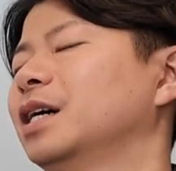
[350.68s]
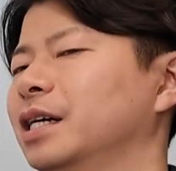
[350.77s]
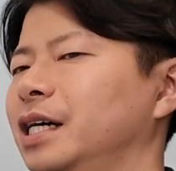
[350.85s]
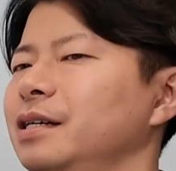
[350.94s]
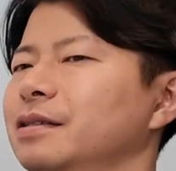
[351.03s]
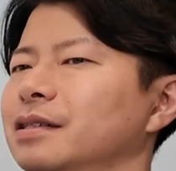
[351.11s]

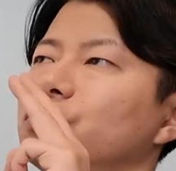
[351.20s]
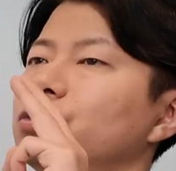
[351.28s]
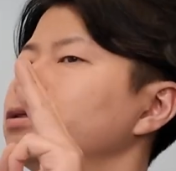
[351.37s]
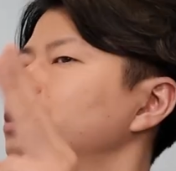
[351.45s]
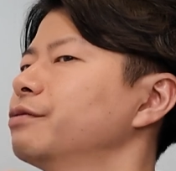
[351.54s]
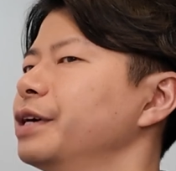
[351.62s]
Okay.
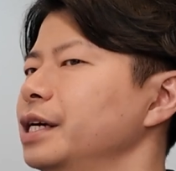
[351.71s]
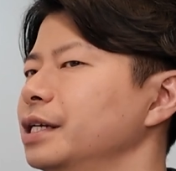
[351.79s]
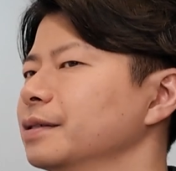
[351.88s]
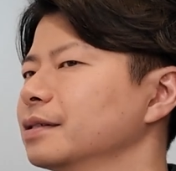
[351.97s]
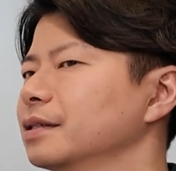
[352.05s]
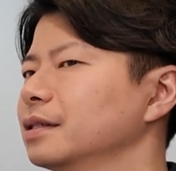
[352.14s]
Rule 3,
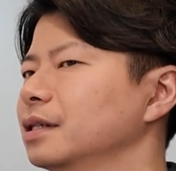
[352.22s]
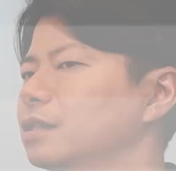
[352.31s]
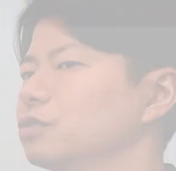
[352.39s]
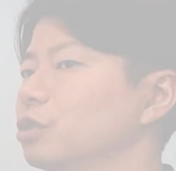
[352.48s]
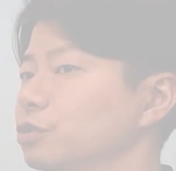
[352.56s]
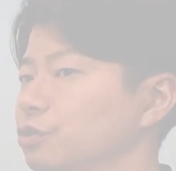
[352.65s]

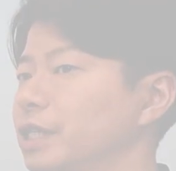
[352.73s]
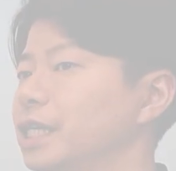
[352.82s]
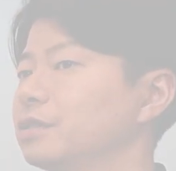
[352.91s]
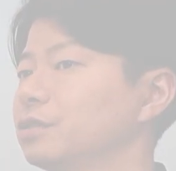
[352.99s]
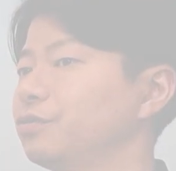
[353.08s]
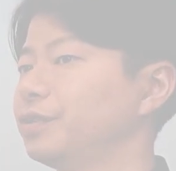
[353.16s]
don't try
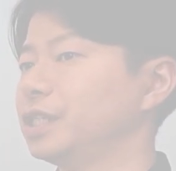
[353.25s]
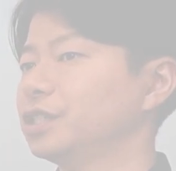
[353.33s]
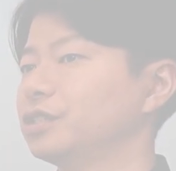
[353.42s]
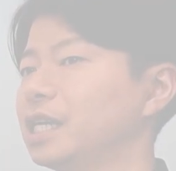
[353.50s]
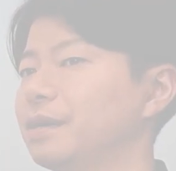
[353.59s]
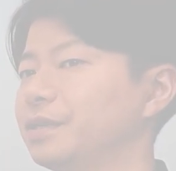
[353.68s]
to
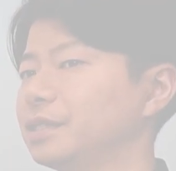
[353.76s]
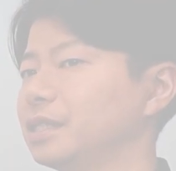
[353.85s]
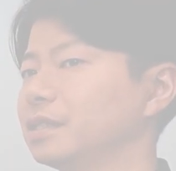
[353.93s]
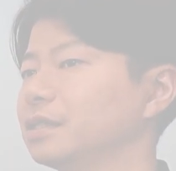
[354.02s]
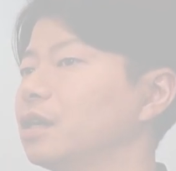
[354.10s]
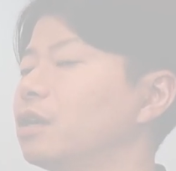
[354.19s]
finish
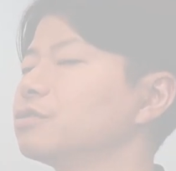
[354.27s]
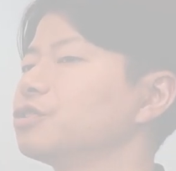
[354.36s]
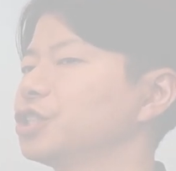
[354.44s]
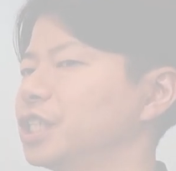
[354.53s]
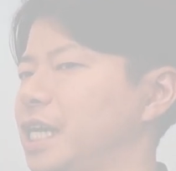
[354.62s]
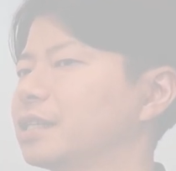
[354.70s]
everything
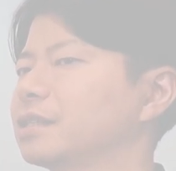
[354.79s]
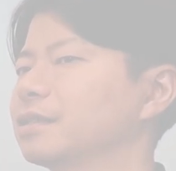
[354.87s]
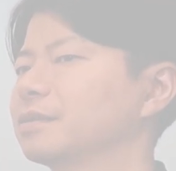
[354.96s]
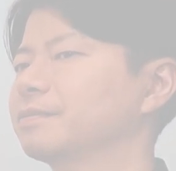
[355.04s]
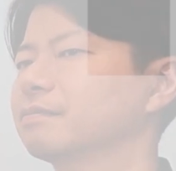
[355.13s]
on chat.